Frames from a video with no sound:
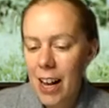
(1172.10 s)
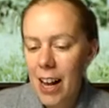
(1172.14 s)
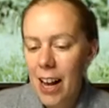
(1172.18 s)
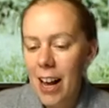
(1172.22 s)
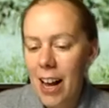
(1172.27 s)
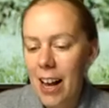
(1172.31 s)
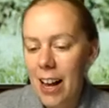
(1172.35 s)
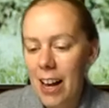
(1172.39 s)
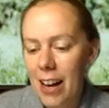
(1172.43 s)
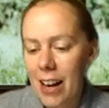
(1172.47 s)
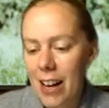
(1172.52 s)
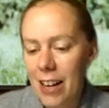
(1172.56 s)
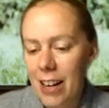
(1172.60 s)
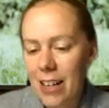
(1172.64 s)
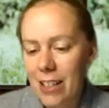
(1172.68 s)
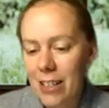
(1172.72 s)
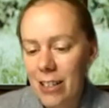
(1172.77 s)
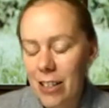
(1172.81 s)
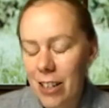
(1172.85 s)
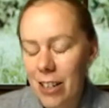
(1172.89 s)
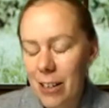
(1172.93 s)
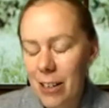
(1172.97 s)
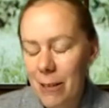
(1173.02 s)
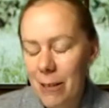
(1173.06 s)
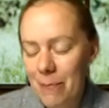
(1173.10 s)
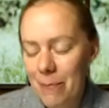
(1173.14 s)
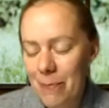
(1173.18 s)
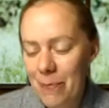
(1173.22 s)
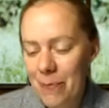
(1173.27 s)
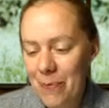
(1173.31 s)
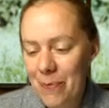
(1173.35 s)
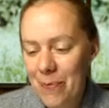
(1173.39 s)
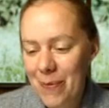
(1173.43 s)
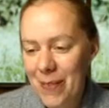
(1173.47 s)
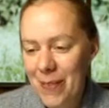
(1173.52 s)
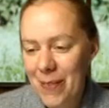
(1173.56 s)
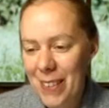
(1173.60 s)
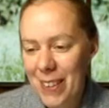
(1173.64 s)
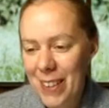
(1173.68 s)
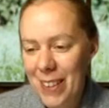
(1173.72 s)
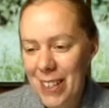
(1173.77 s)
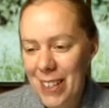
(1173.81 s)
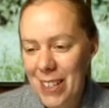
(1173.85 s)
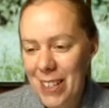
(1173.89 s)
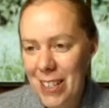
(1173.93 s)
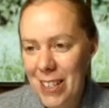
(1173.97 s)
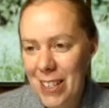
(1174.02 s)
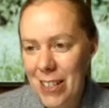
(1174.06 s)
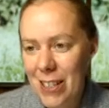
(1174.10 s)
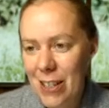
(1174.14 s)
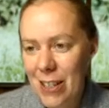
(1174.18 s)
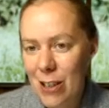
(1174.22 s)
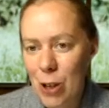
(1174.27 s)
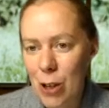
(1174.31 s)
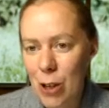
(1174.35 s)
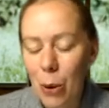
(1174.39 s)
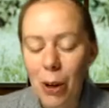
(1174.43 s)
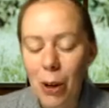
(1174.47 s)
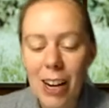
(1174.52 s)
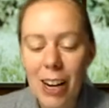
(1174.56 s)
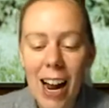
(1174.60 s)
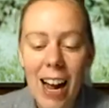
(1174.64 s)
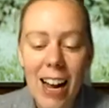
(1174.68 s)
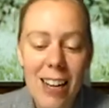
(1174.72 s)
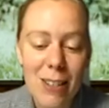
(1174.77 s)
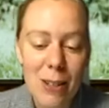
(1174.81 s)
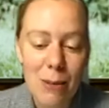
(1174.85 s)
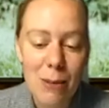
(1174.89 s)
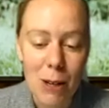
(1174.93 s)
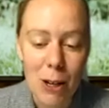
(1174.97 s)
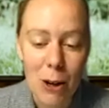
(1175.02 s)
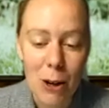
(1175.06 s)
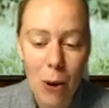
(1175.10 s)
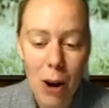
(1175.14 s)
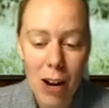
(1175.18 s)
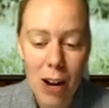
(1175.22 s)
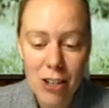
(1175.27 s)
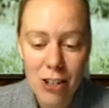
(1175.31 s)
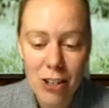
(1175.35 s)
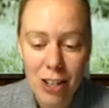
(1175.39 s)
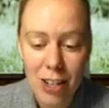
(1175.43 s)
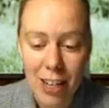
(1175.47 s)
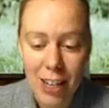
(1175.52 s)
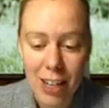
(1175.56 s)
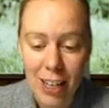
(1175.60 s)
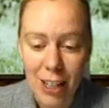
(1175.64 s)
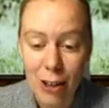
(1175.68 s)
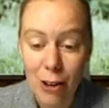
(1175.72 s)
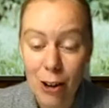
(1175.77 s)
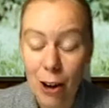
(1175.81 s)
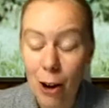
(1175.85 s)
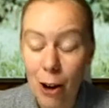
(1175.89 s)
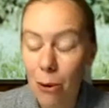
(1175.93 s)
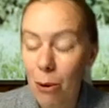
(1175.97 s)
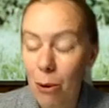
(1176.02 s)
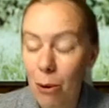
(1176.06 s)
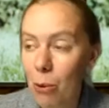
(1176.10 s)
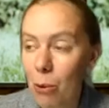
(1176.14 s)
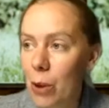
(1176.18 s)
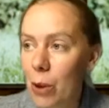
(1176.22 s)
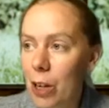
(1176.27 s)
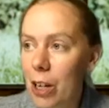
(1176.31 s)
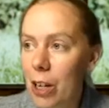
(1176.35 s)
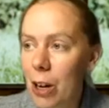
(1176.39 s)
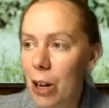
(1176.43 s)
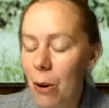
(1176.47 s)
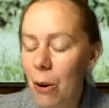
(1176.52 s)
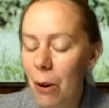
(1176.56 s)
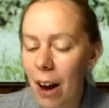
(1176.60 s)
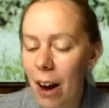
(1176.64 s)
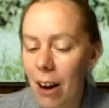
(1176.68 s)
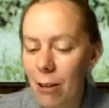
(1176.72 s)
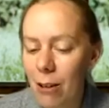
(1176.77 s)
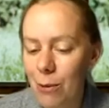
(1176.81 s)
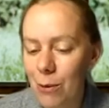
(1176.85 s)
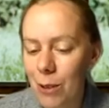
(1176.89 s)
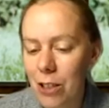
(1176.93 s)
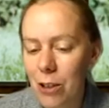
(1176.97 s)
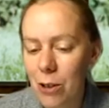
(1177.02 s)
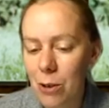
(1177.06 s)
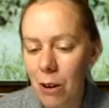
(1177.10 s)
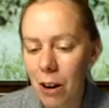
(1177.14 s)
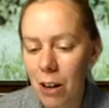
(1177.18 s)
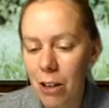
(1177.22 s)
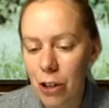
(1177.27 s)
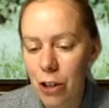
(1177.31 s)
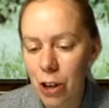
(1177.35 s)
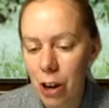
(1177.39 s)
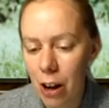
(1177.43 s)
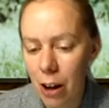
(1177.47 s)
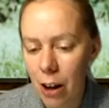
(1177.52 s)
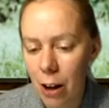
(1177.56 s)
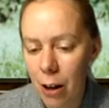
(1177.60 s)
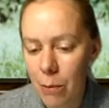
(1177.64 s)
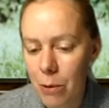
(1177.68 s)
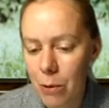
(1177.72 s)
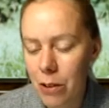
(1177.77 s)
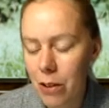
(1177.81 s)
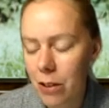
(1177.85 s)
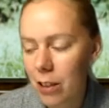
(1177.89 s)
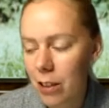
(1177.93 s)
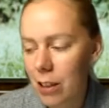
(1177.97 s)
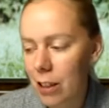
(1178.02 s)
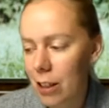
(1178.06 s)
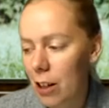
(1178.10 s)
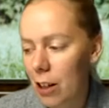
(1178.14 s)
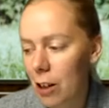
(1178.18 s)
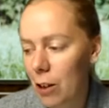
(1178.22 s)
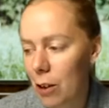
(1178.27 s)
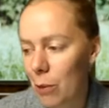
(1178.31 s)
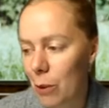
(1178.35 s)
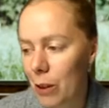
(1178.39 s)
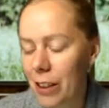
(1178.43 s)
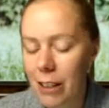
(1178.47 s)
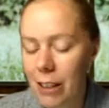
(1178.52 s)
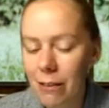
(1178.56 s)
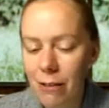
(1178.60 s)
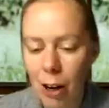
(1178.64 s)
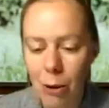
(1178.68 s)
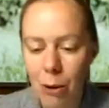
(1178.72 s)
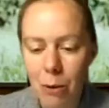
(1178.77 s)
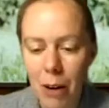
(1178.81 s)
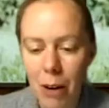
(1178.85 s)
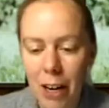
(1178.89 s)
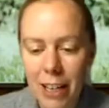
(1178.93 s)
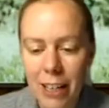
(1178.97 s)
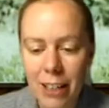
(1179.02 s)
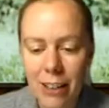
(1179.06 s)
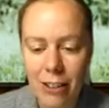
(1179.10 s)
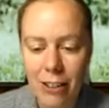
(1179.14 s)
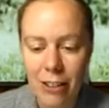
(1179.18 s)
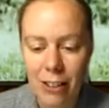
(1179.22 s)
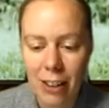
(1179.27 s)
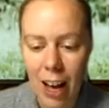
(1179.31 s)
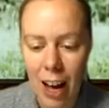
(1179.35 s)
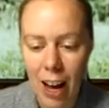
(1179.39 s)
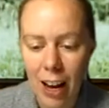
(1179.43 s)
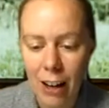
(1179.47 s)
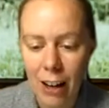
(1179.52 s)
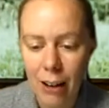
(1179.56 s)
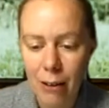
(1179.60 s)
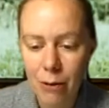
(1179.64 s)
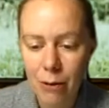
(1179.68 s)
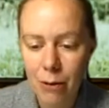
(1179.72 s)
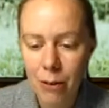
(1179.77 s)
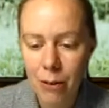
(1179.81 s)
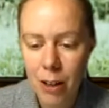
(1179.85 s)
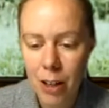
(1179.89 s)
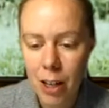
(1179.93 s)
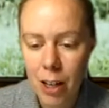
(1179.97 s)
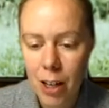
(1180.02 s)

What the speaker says: And so it has me questioning, when we go out and we do our jobs, and we live our regular life,